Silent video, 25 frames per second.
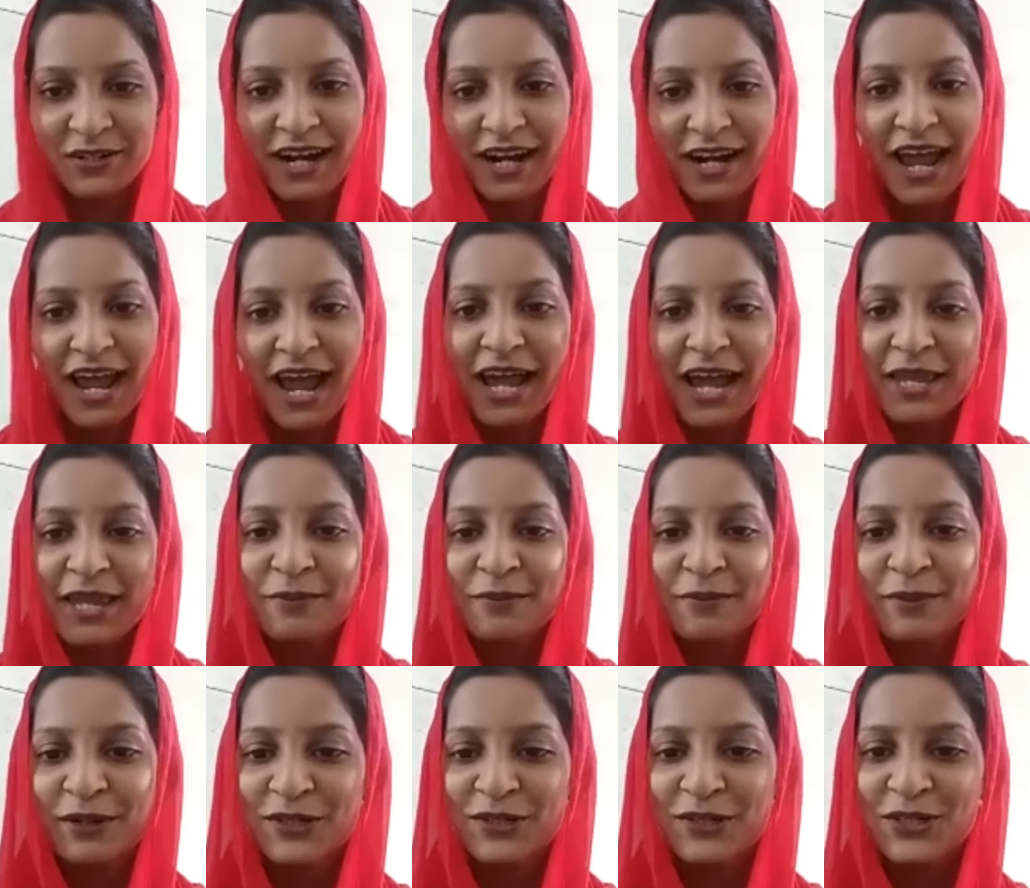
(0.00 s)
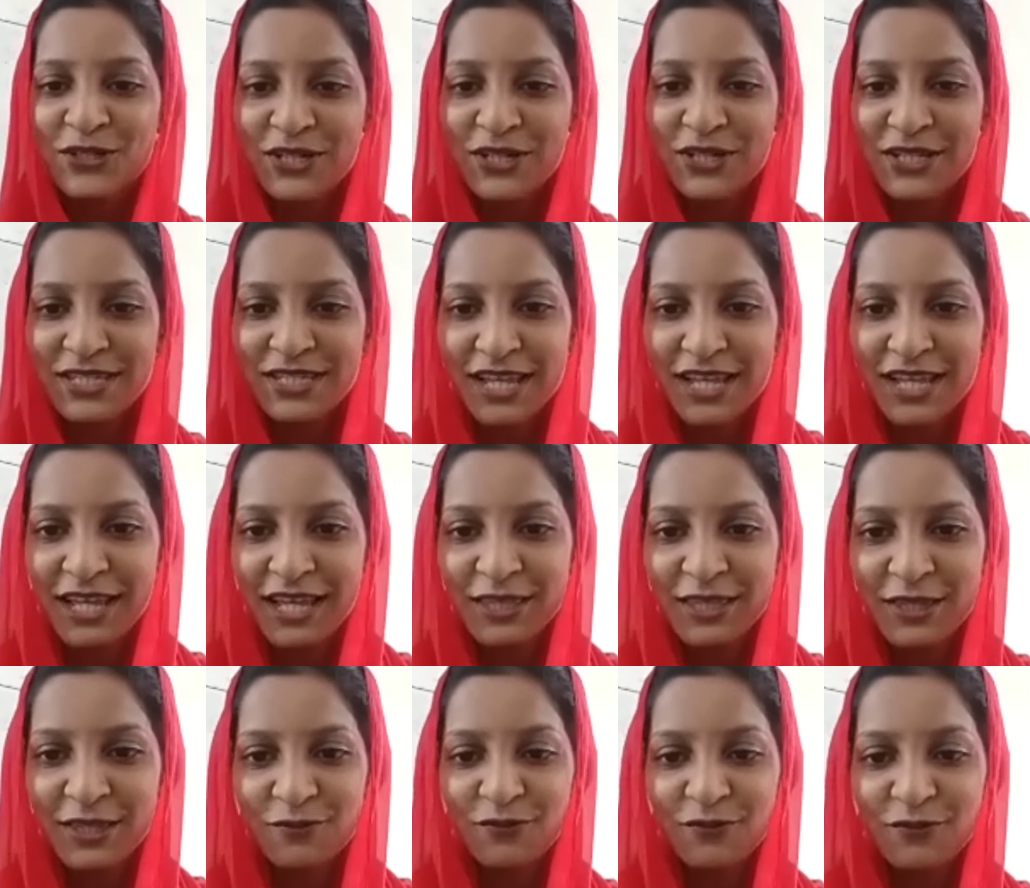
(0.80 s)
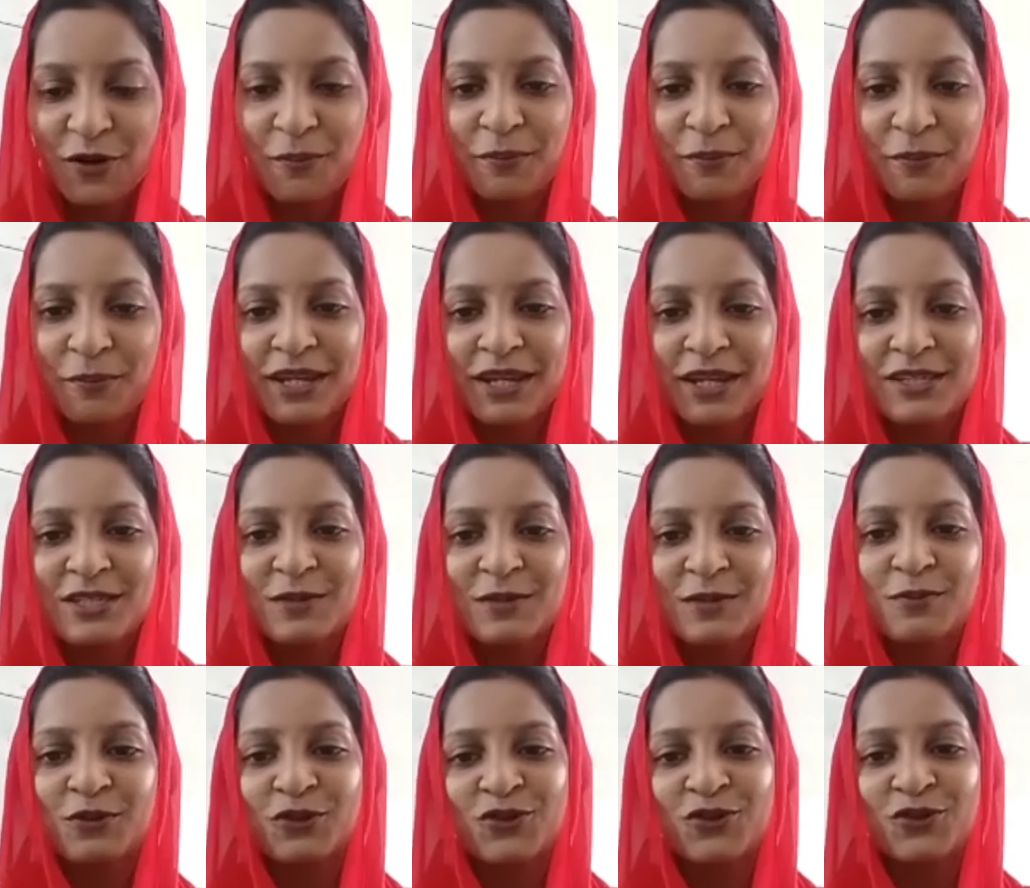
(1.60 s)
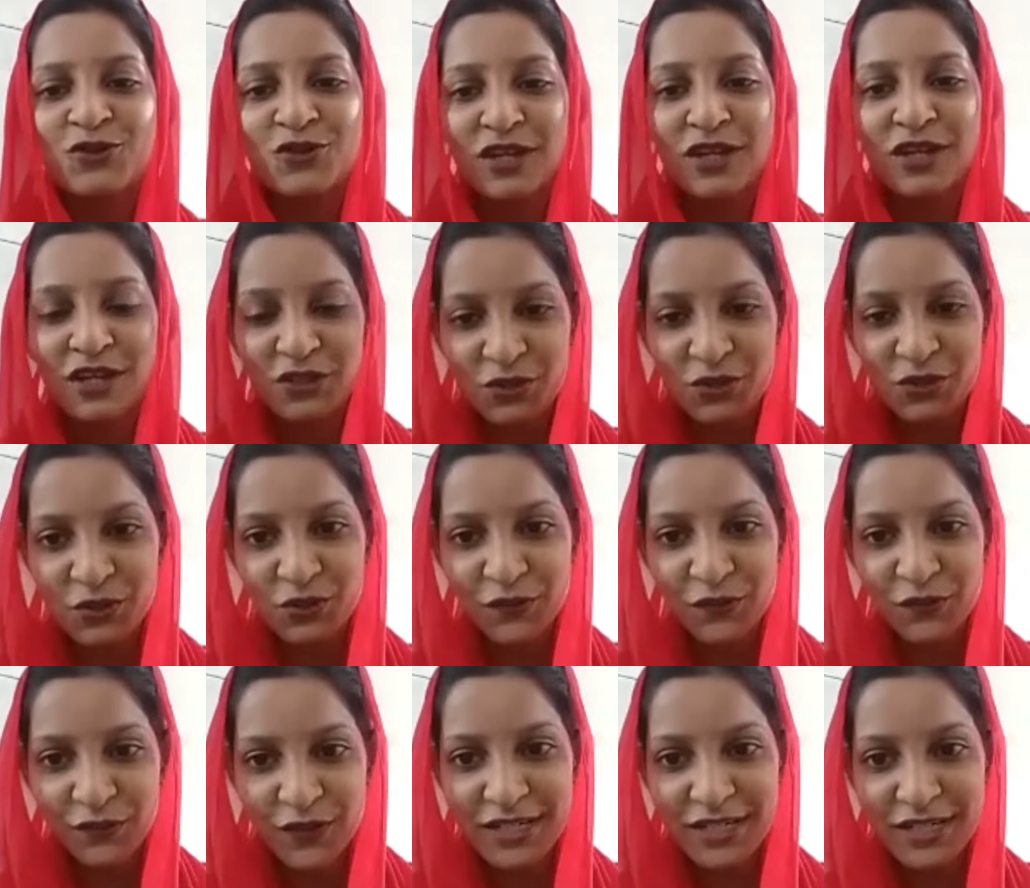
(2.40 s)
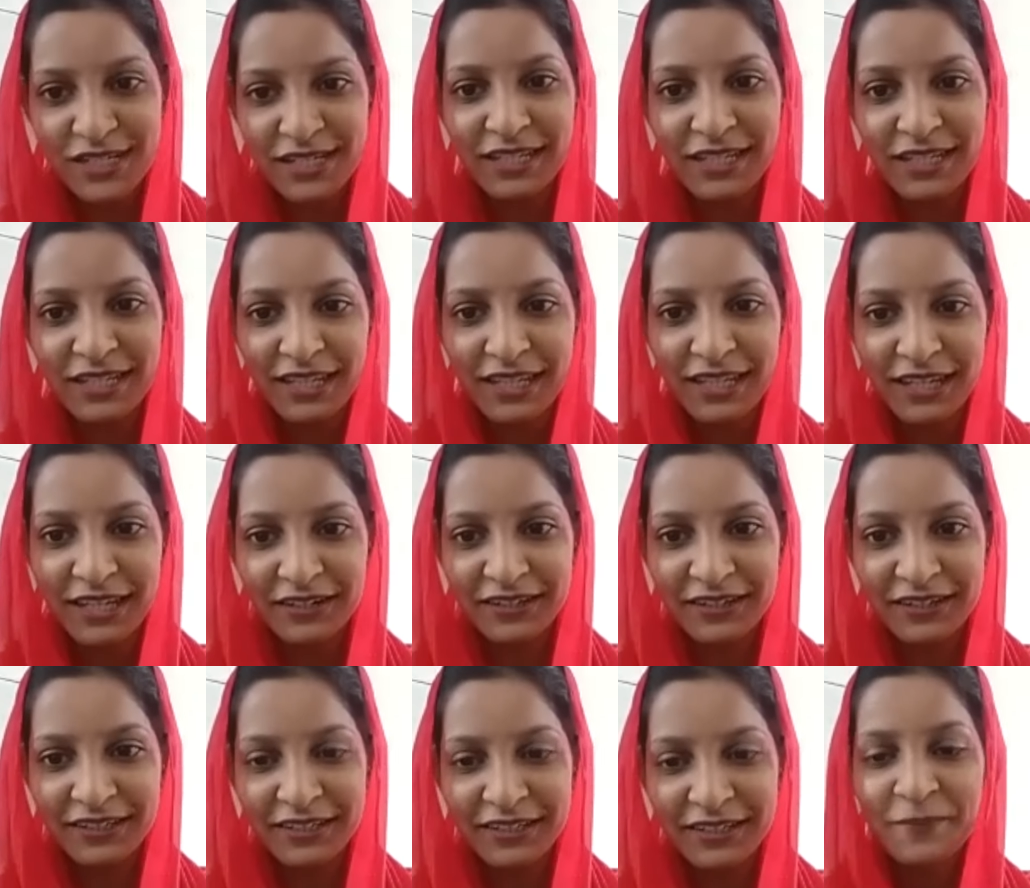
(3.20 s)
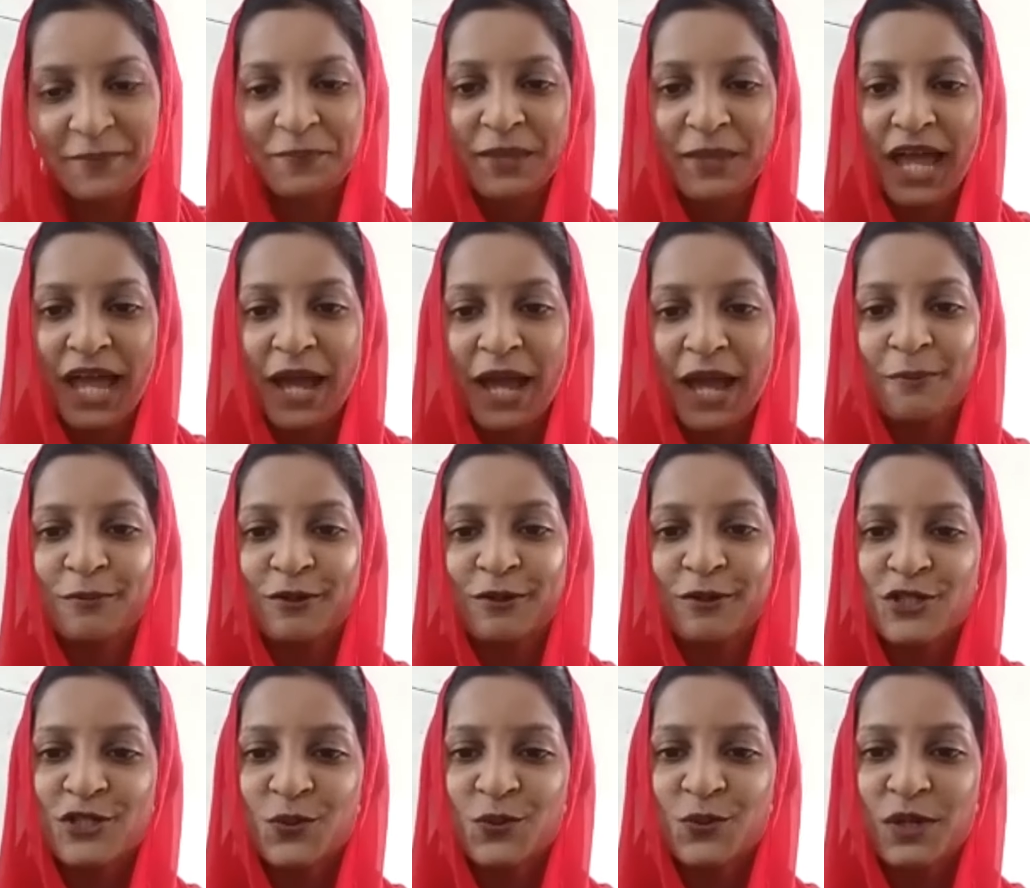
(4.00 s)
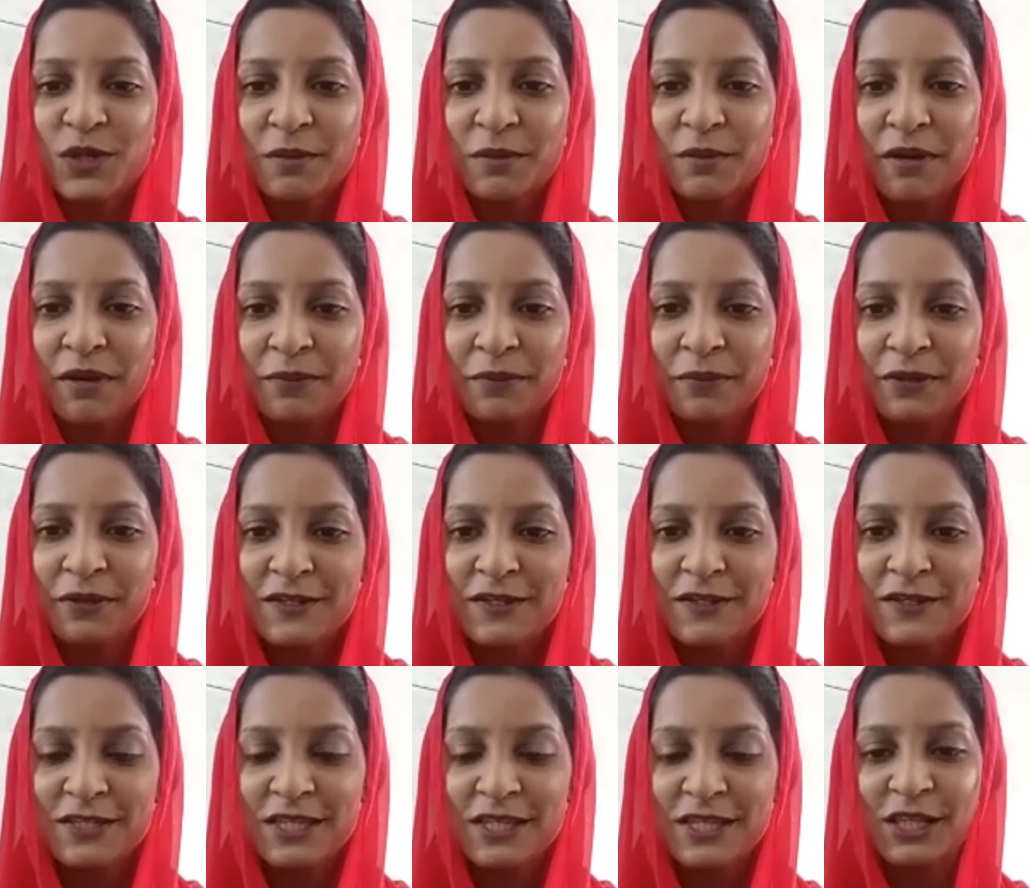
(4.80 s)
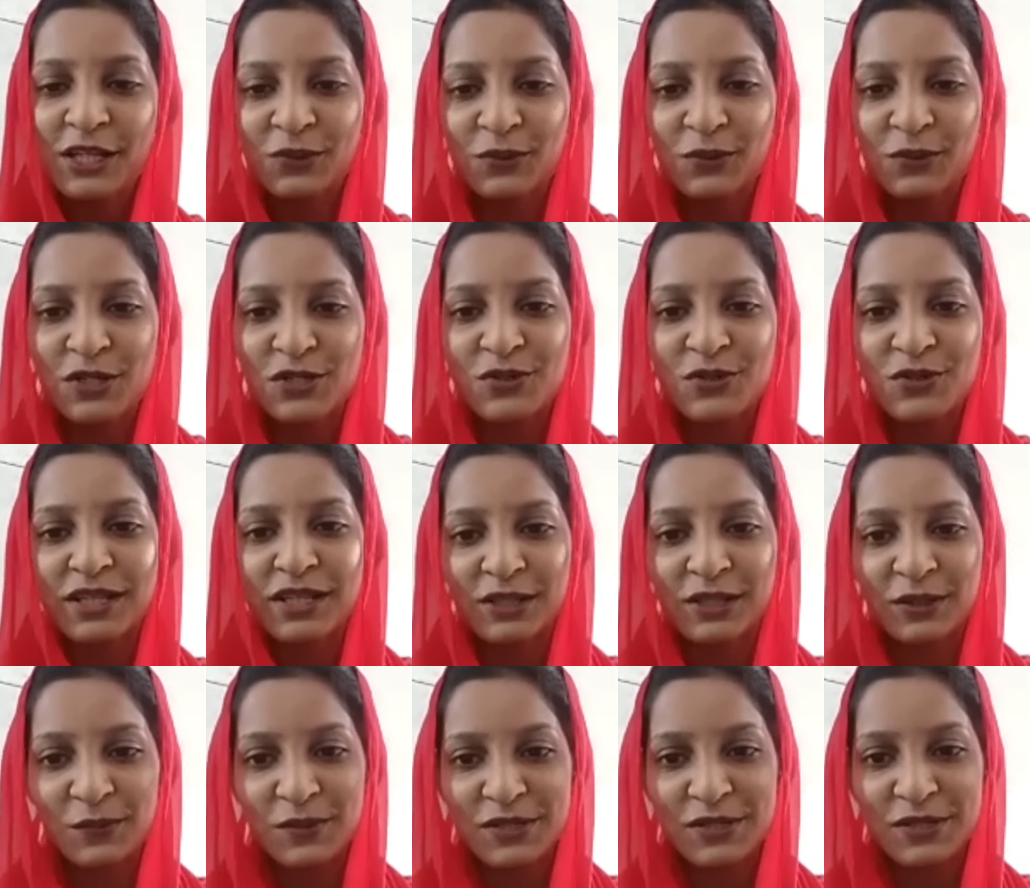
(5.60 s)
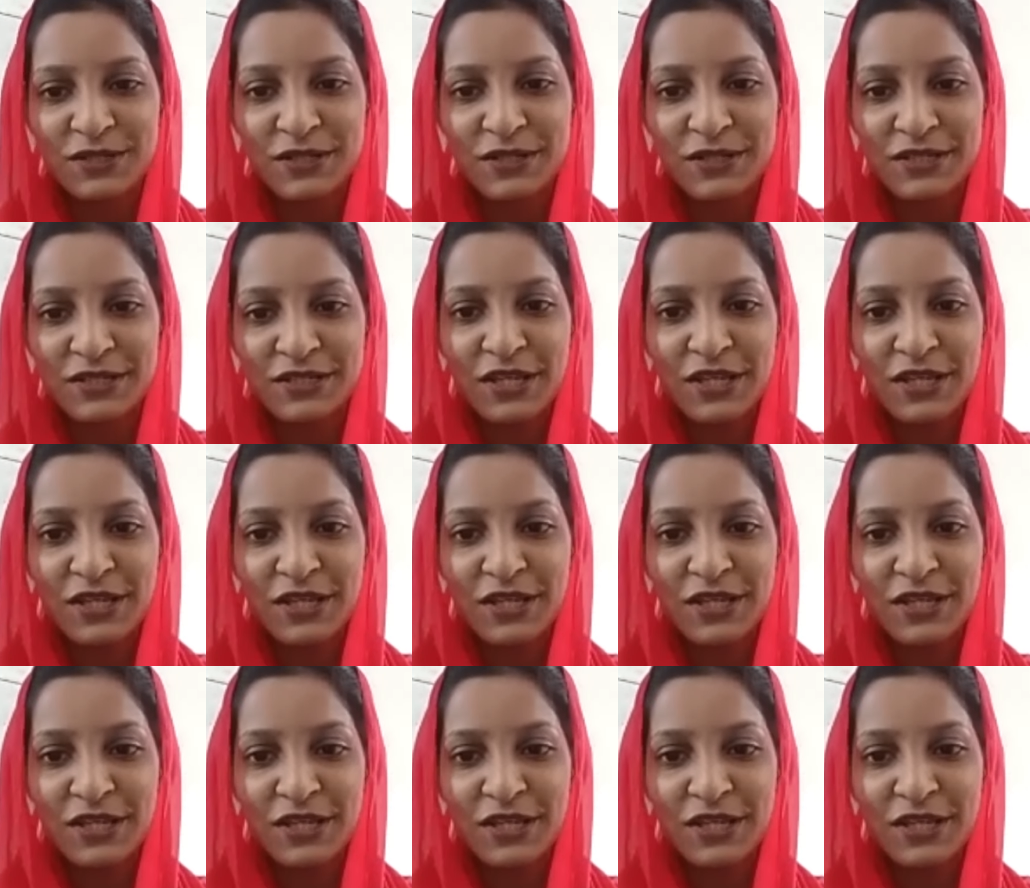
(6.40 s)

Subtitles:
I am Mary Shazad from Benazir Bhutto Shahid University, Riyadh. I'm pursuing my BS in Literature and Linguistics.